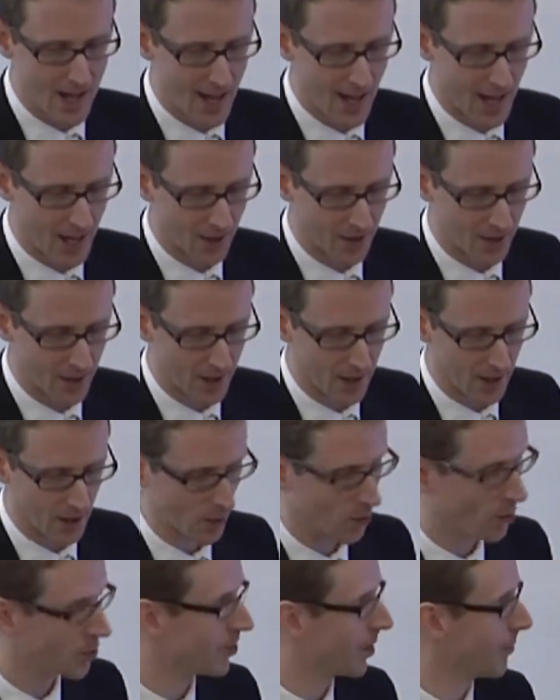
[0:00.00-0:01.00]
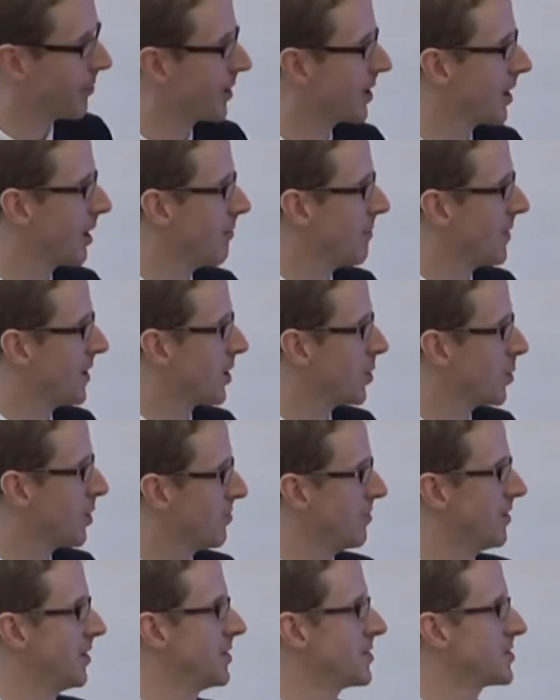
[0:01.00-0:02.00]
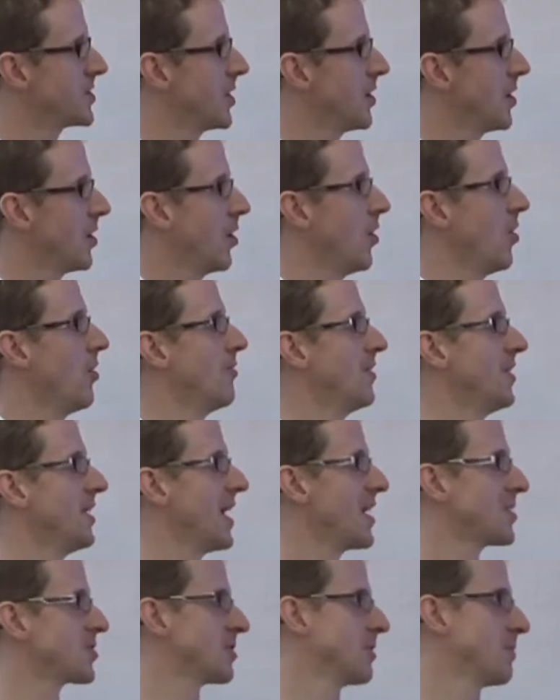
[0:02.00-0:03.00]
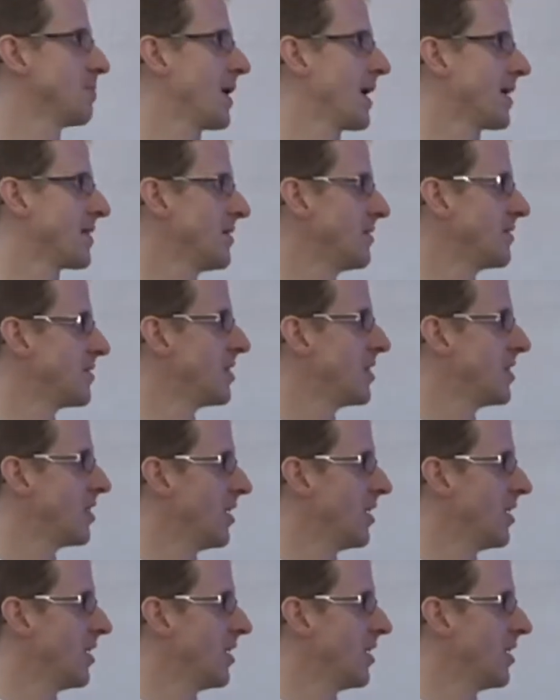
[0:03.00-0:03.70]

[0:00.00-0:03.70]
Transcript: And it can also become the equivalent of a national patent